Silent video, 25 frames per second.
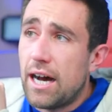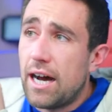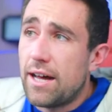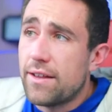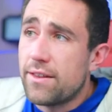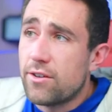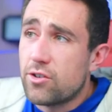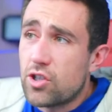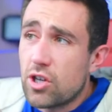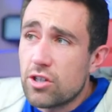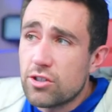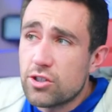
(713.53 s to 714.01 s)

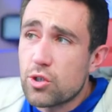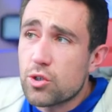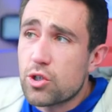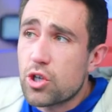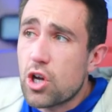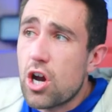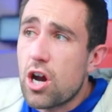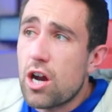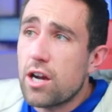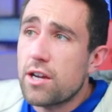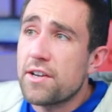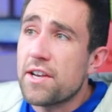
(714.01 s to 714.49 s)
There's also
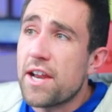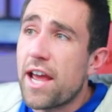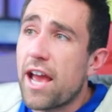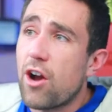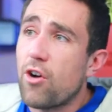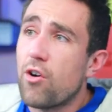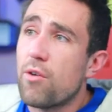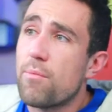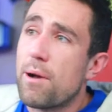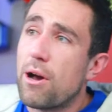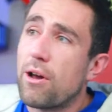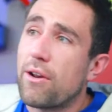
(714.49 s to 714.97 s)
talk
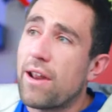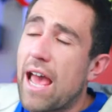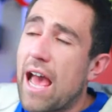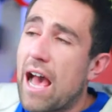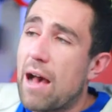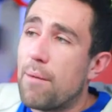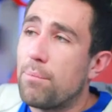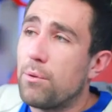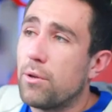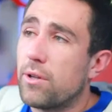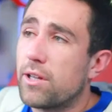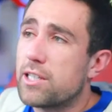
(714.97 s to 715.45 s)
now about
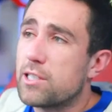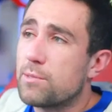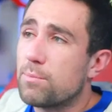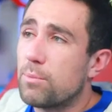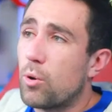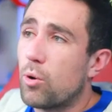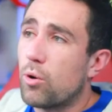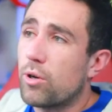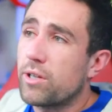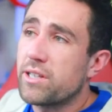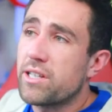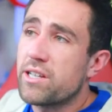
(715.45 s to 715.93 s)
Apple
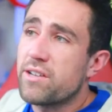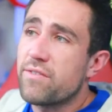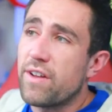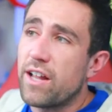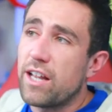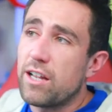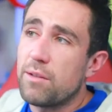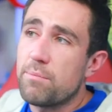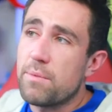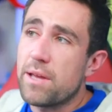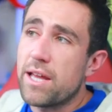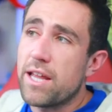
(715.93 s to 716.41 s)
exploring the
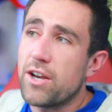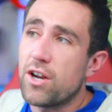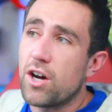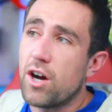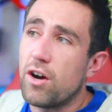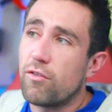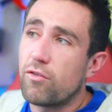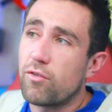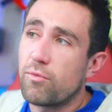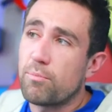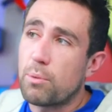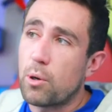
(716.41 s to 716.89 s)
development
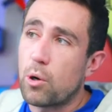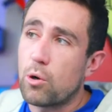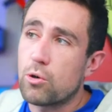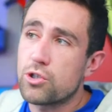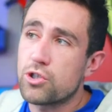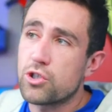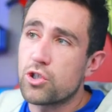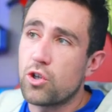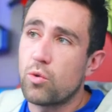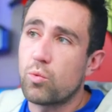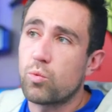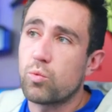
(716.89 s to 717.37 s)
of
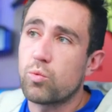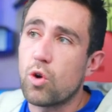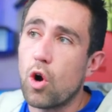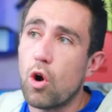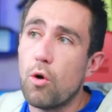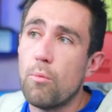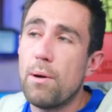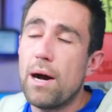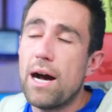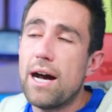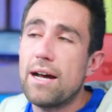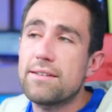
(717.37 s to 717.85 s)
personal
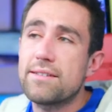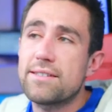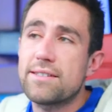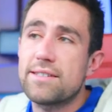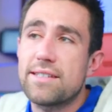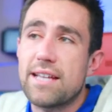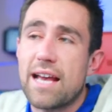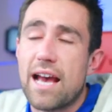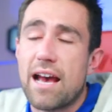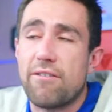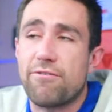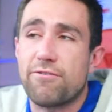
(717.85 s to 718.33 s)

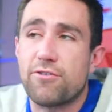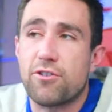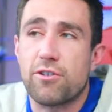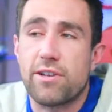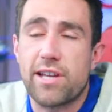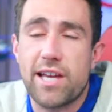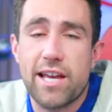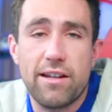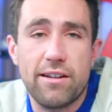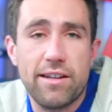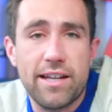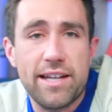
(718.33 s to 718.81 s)
robots after
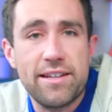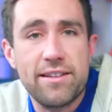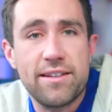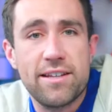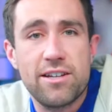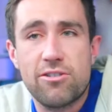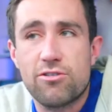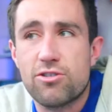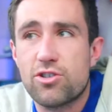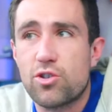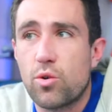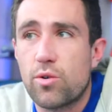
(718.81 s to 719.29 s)
killing
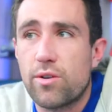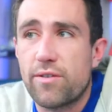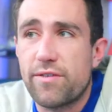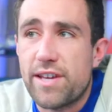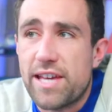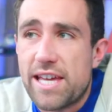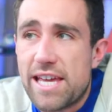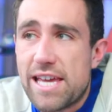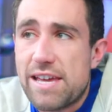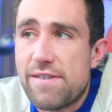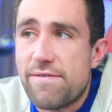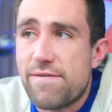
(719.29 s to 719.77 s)
their sort of
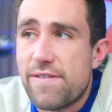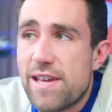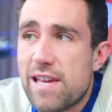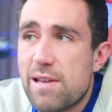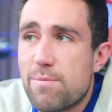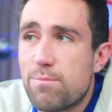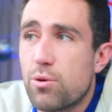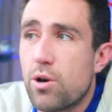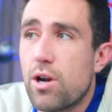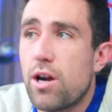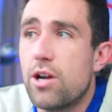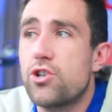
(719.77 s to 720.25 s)

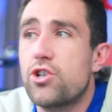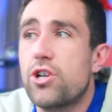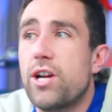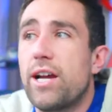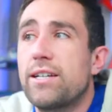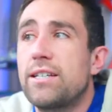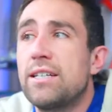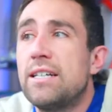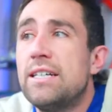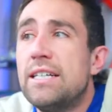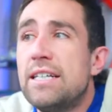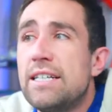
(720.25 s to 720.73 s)
EV
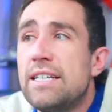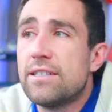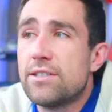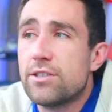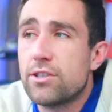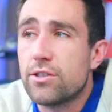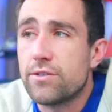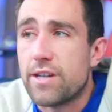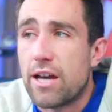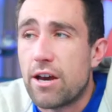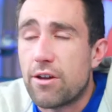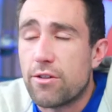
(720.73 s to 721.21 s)
project.
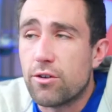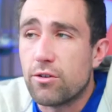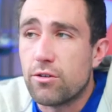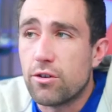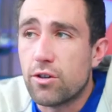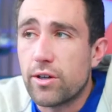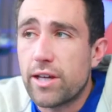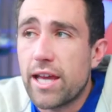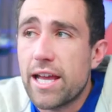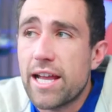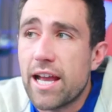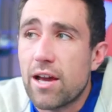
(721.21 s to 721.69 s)
So now they're
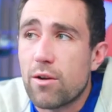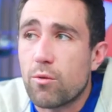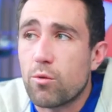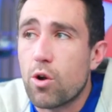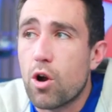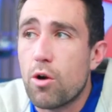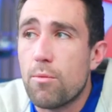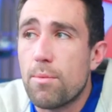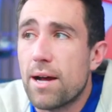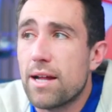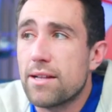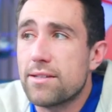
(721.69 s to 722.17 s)
looking at
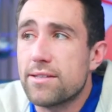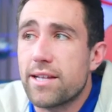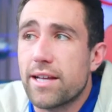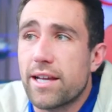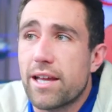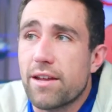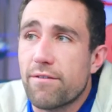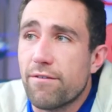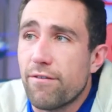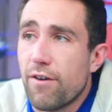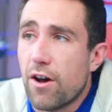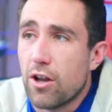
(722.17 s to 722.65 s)
robots that
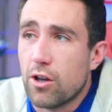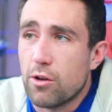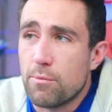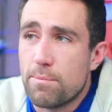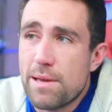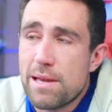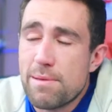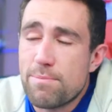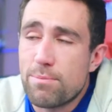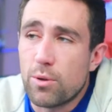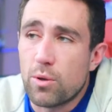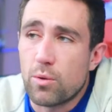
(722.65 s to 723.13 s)
can follow
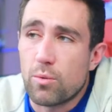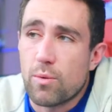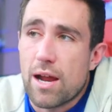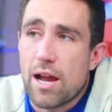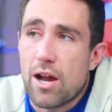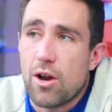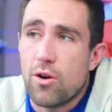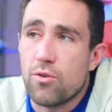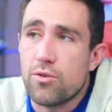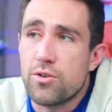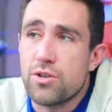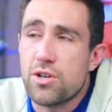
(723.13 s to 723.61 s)
people
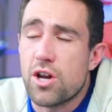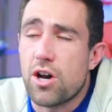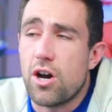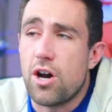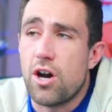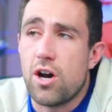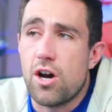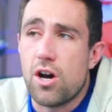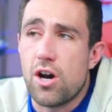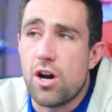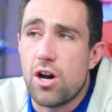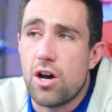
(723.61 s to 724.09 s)
around
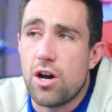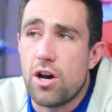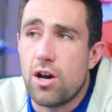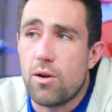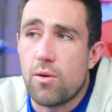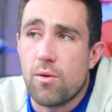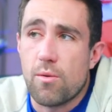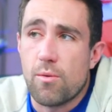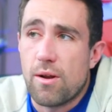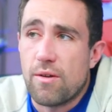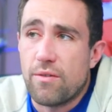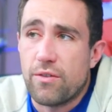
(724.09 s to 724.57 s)

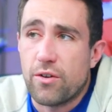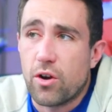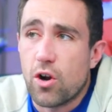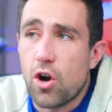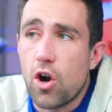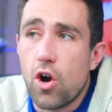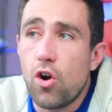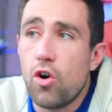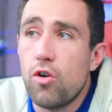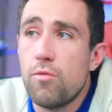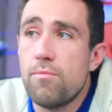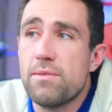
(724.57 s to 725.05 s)
around their
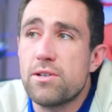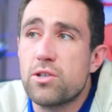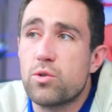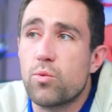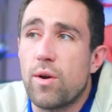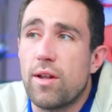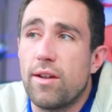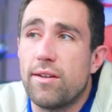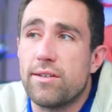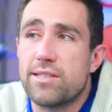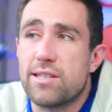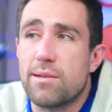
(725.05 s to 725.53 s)
home, as
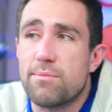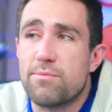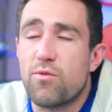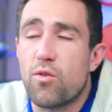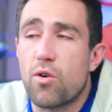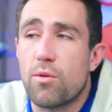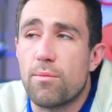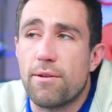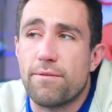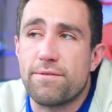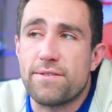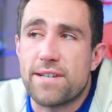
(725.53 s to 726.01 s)
well as some
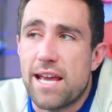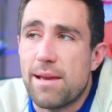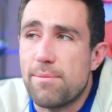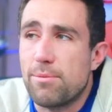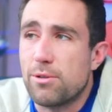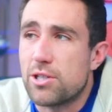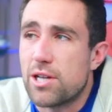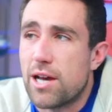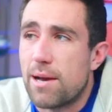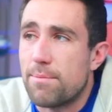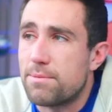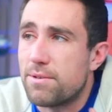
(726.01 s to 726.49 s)
form of
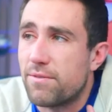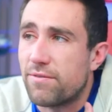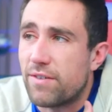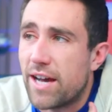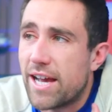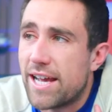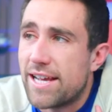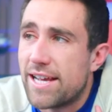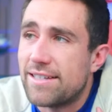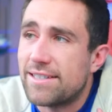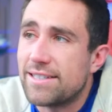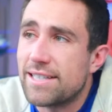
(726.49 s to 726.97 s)
tabletop
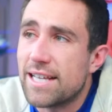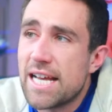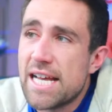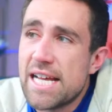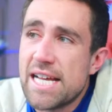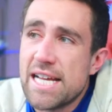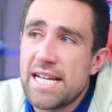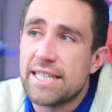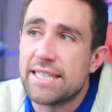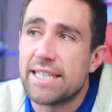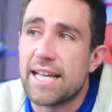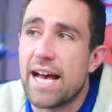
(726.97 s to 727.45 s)
device
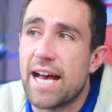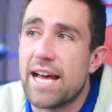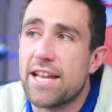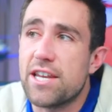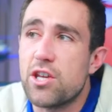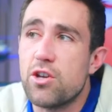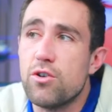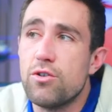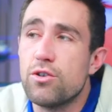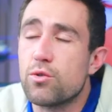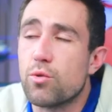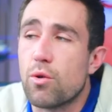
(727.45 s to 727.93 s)
that
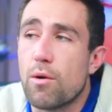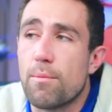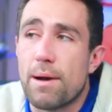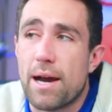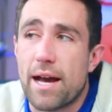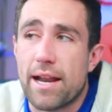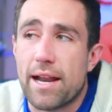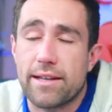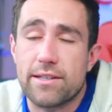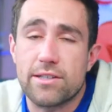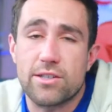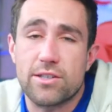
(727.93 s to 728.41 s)
use
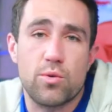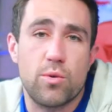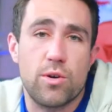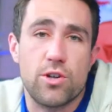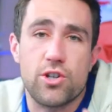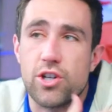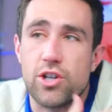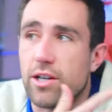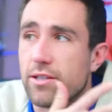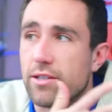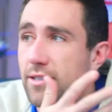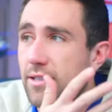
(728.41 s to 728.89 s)
robotics to
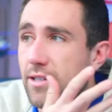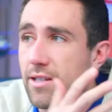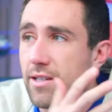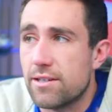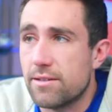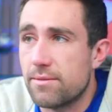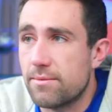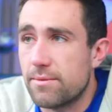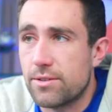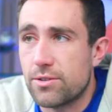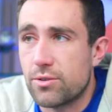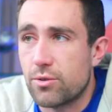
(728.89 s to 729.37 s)
adjust
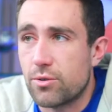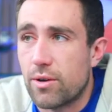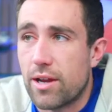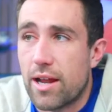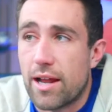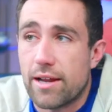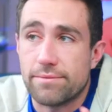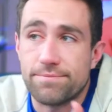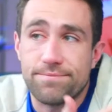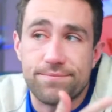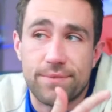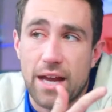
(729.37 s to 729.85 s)
the screen.
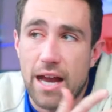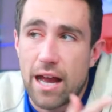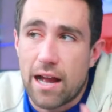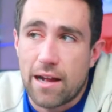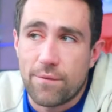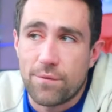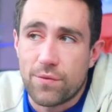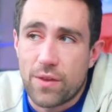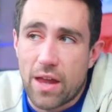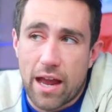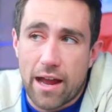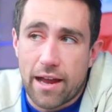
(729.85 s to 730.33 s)

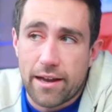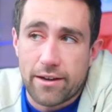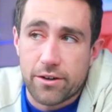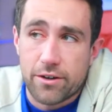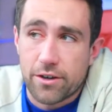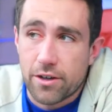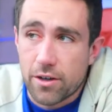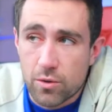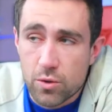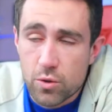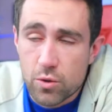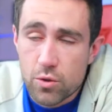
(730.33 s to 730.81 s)
I don't
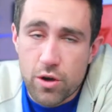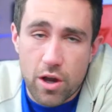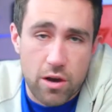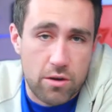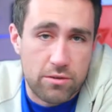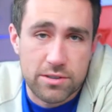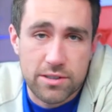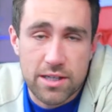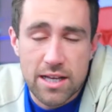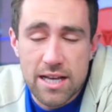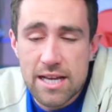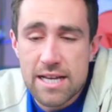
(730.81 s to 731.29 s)
know. Who
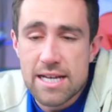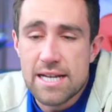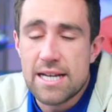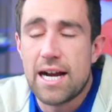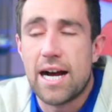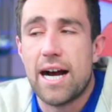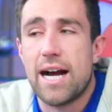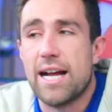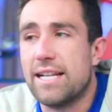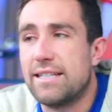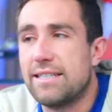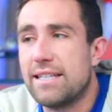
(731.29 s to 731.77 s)
knows?
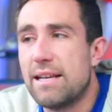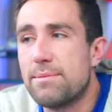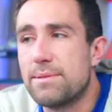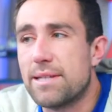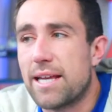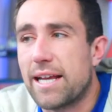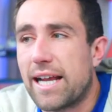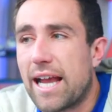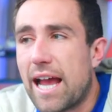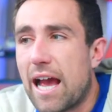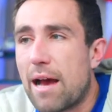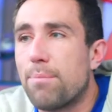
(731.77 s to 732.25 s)
It seems
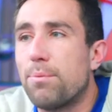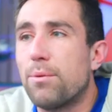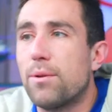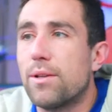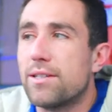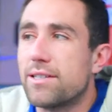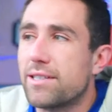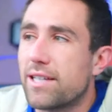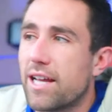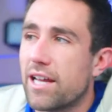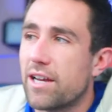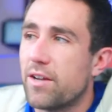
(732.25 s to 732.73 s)
like Apple
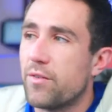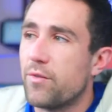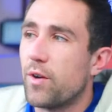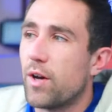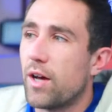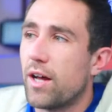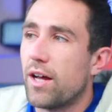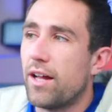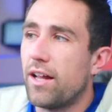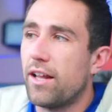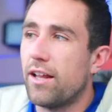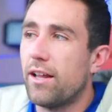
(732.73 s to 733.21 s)
is kind
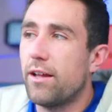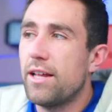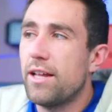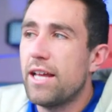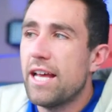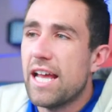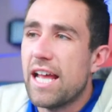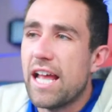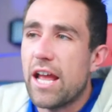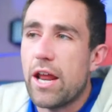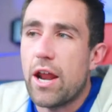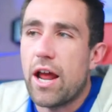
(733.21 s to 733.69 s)
of
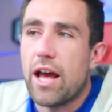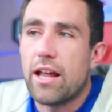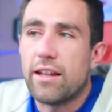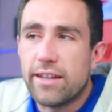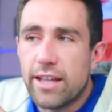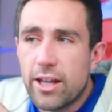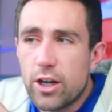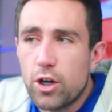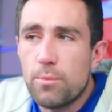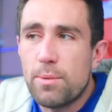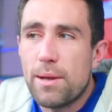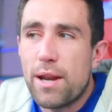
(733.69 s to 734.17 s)

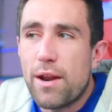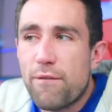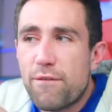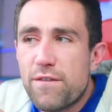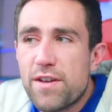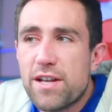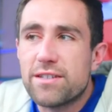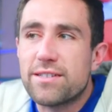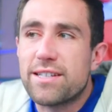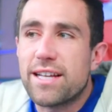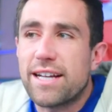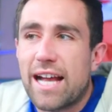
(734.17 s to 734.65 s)
it
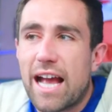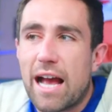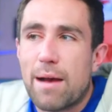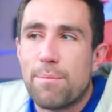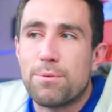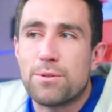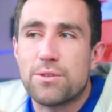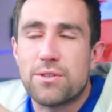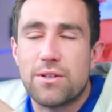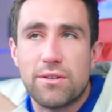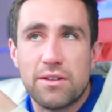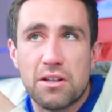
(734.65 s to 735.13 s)
feels like
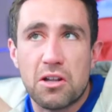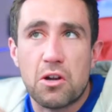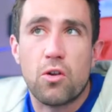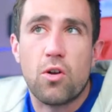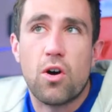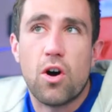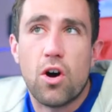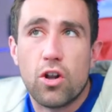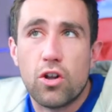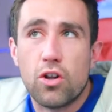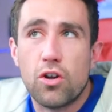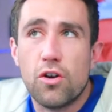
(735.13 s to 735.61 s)
Apple's a little
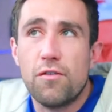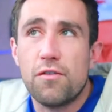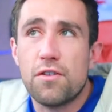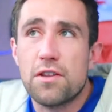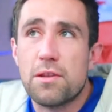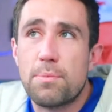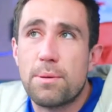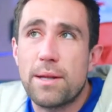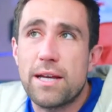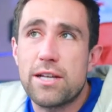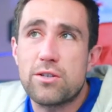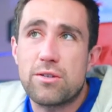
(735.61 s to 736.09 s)
all over
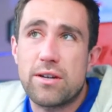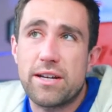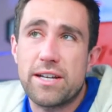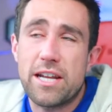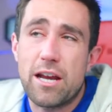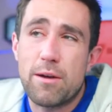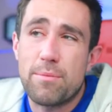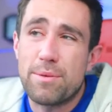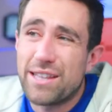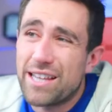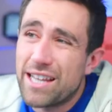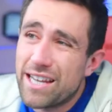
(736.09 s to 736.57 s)
the place right
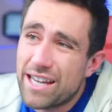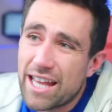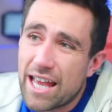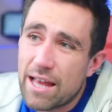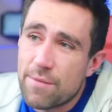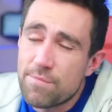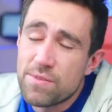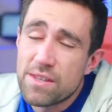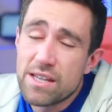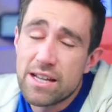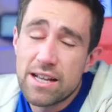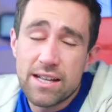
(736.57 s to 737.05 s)
now. But then
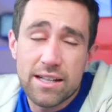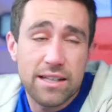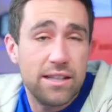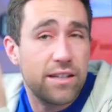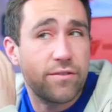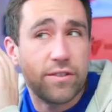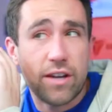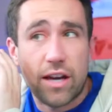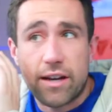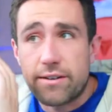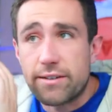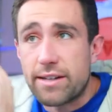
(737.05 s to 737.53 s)
again,
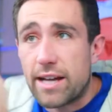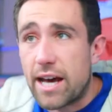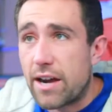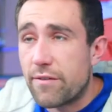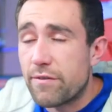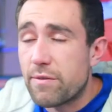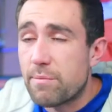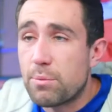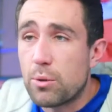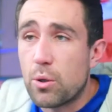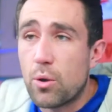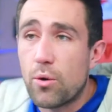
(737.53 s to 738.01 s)
they've got a lot
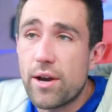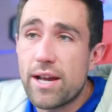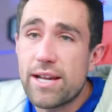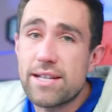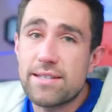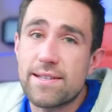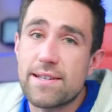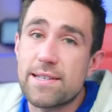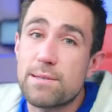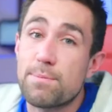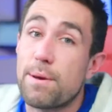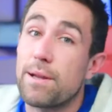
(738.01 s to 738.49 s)
of
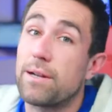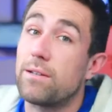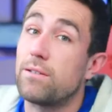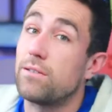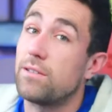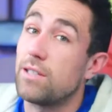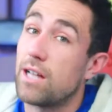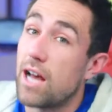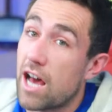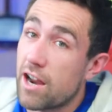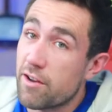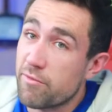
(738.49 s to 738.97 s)
employees. They spend a
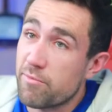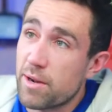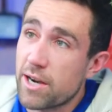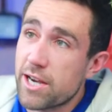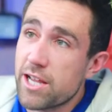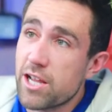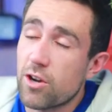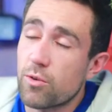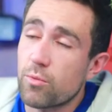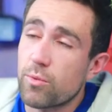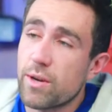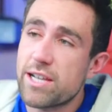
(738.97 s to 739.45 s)
lot of
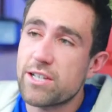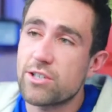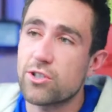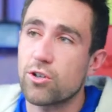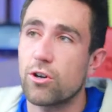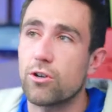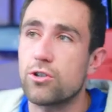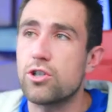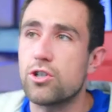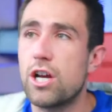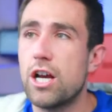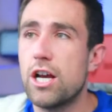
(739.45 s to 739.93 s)
money on
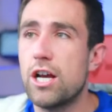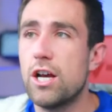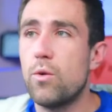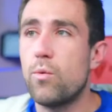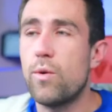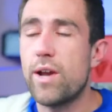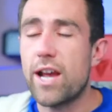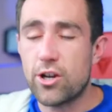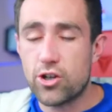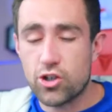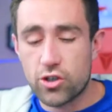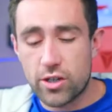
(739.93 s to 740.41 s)
research.
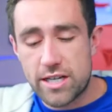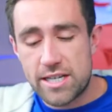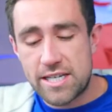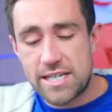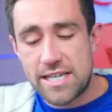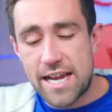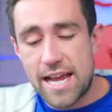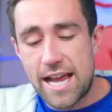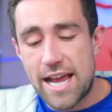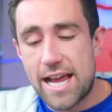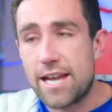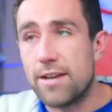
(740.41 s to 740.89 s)
We actually
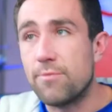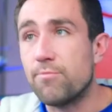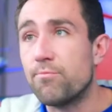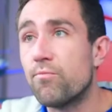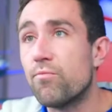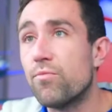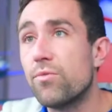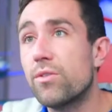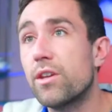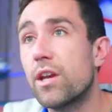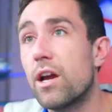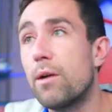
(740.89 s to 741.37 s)
did
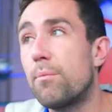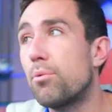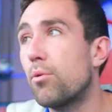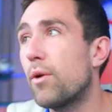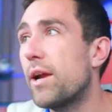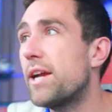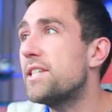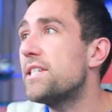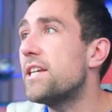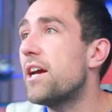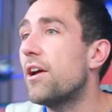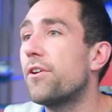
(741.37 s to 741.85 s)
a
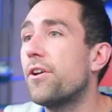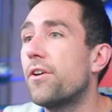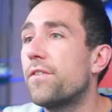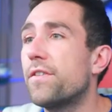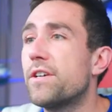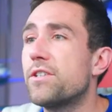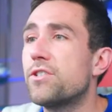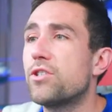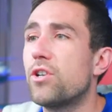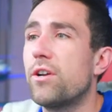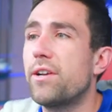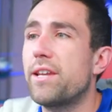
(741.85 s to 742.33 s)
breakdown on
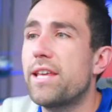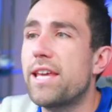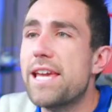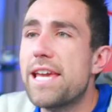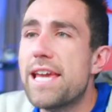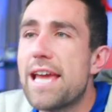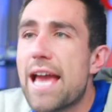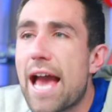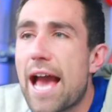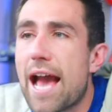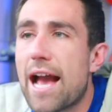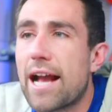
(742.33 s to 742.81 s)
this on
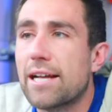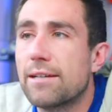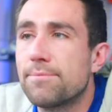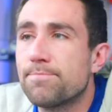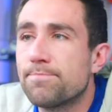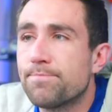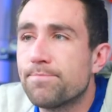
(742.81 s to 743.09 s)
eHack.